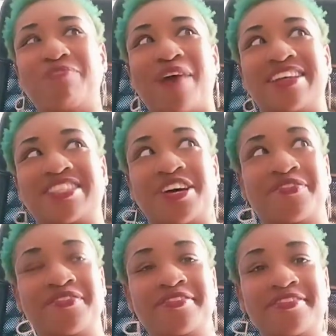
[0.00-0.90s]
We by
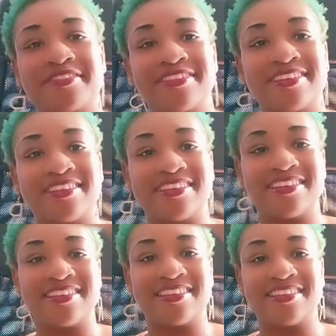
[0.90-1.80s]
ourselves.
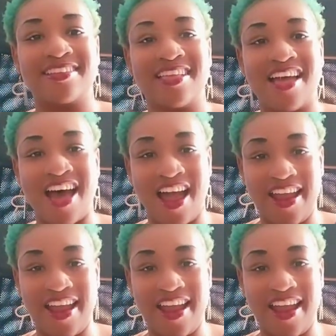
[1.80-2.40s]
All